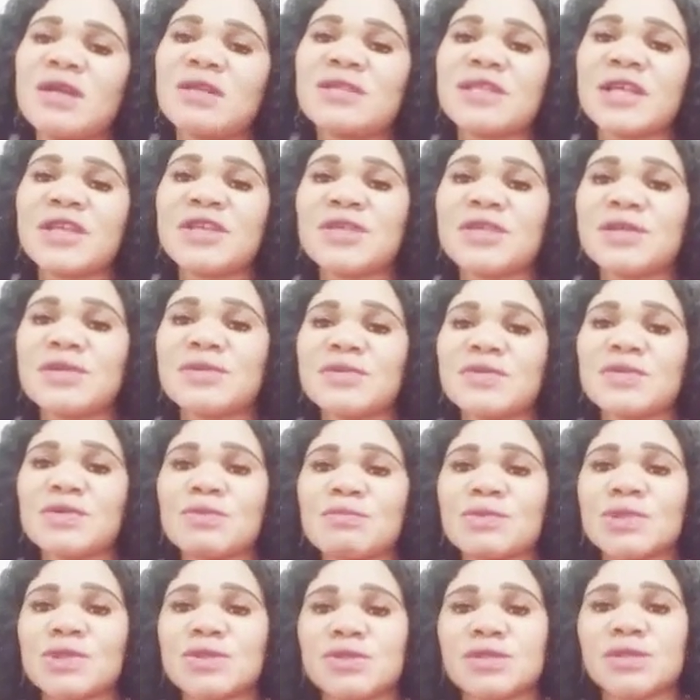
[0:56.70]
Thank you so
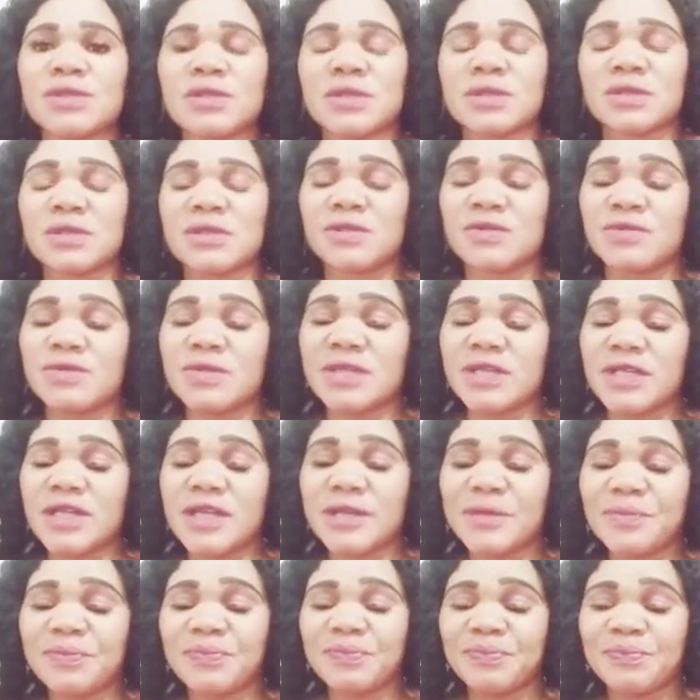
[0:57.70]
much.
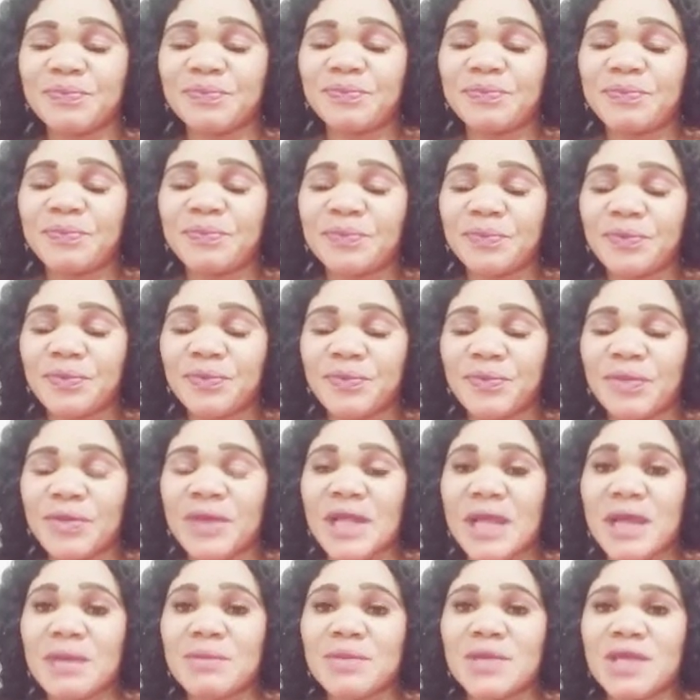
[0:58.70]
Today,
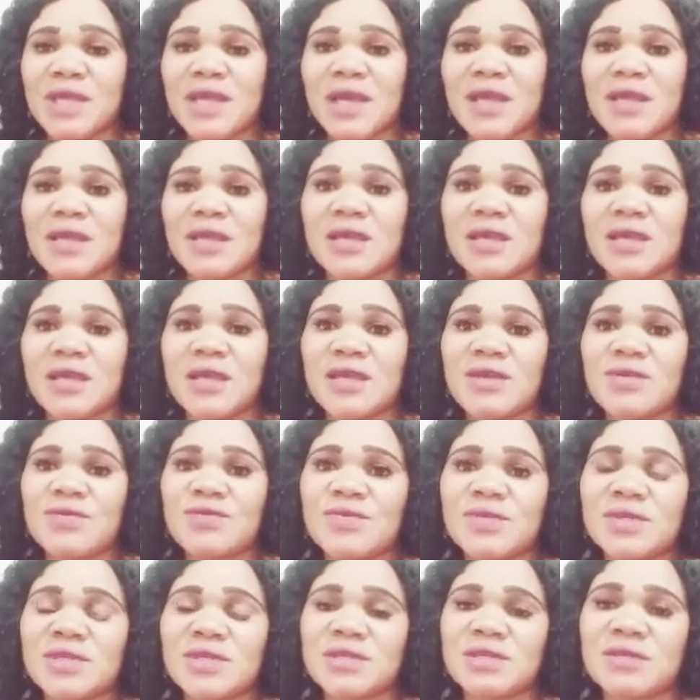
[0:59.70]
I'm here
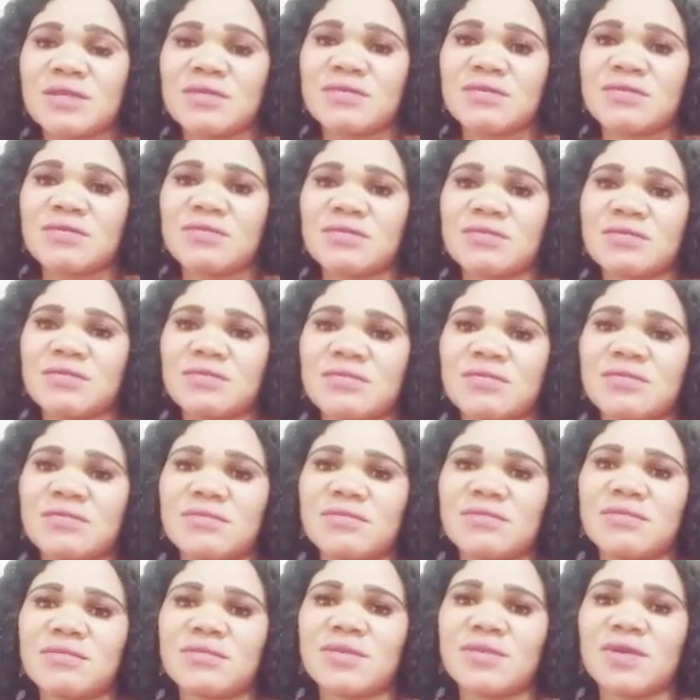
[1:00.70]
again with
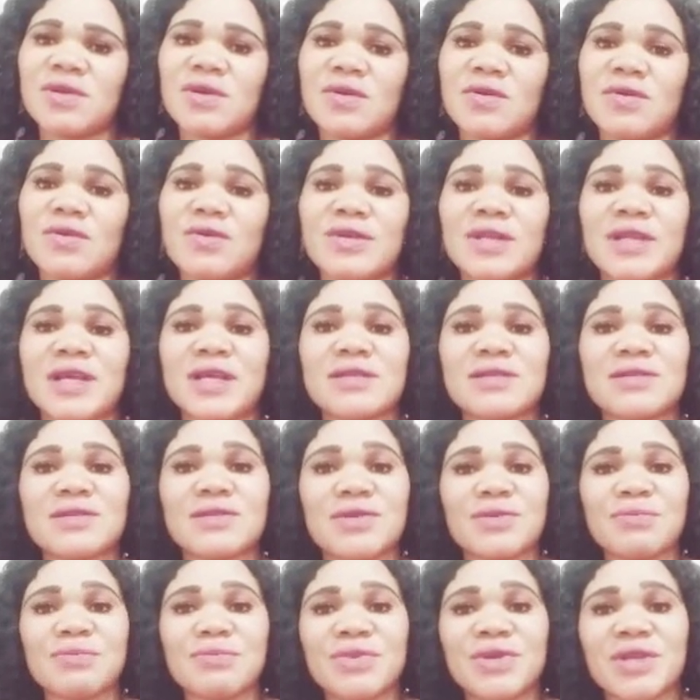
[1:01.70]
another
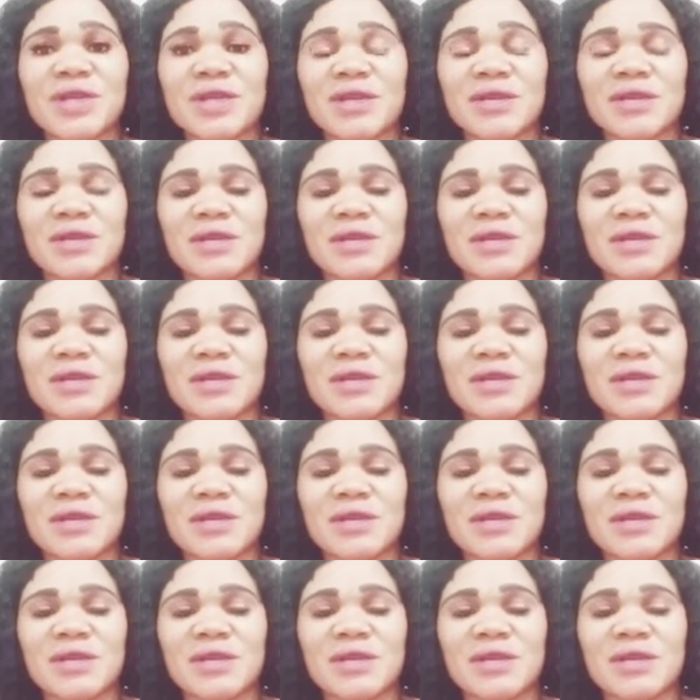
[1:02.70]
topic